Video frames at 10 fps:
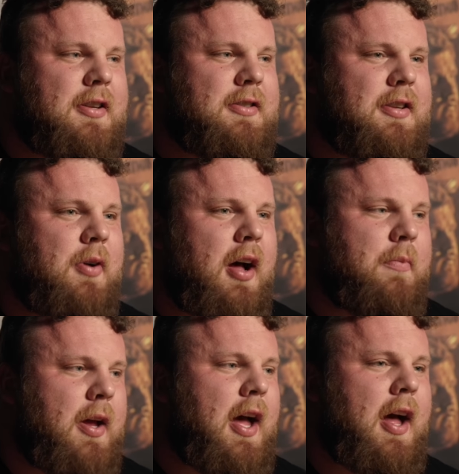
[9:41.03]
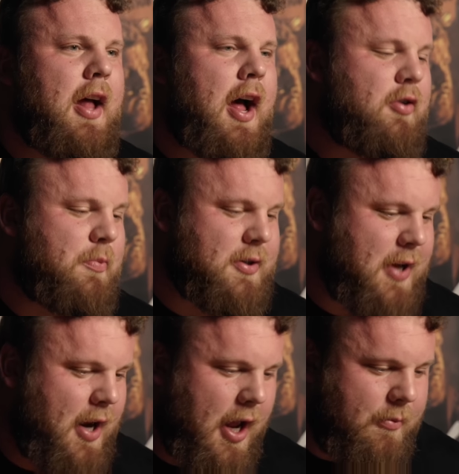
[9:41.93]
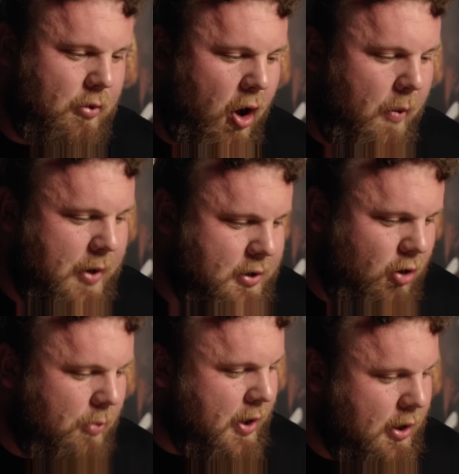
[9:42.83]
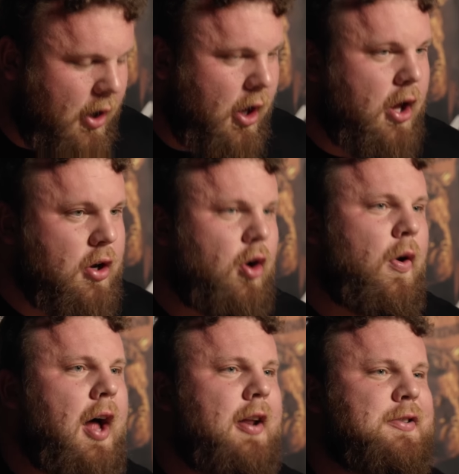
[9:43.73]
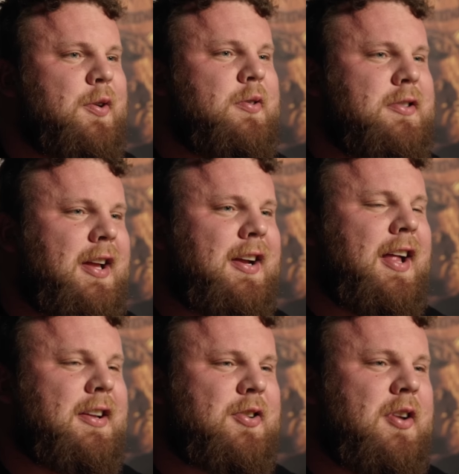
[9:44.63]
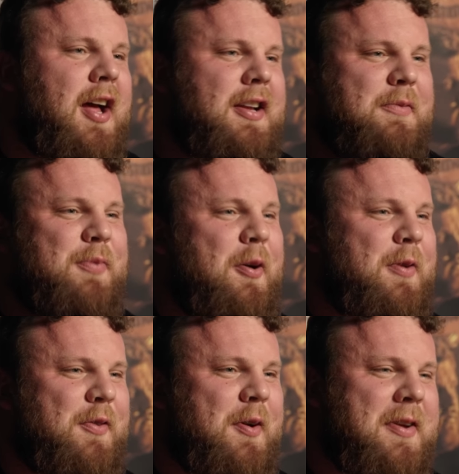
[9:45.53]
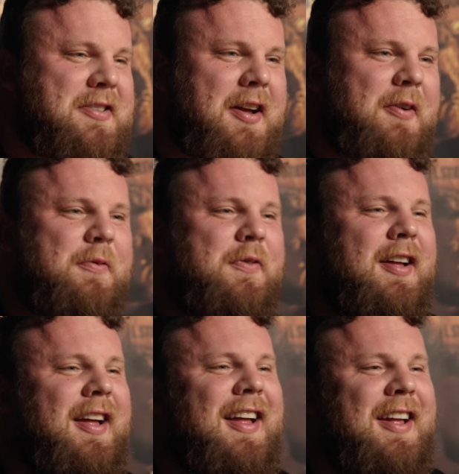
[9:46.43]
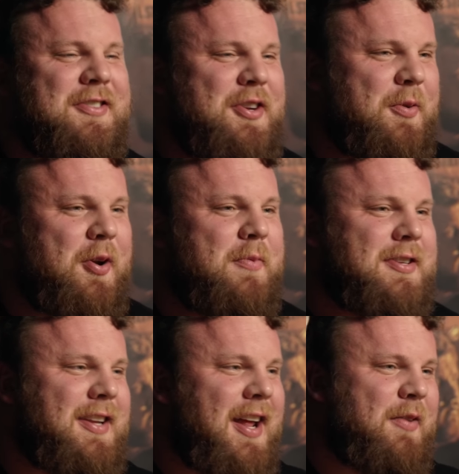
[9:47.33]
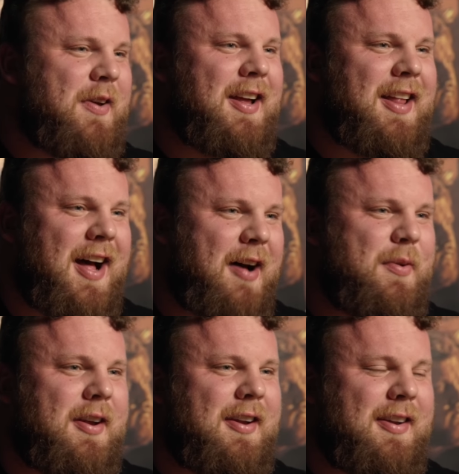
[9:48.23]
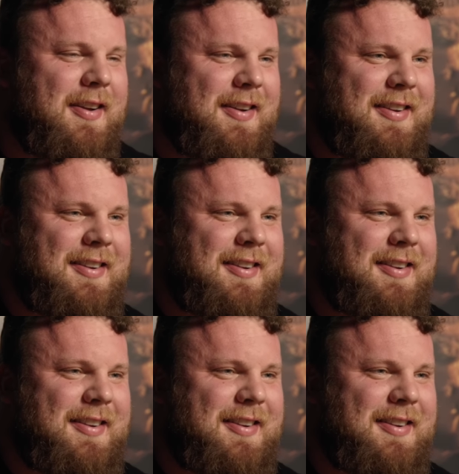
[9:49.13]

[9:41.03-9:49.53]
Just see what happens. But yeah, 100%, I am not be dropping no Atlas Stones in Glasgow, and that is a promise from myself. So you will not be seeing anything like that happening. Mm.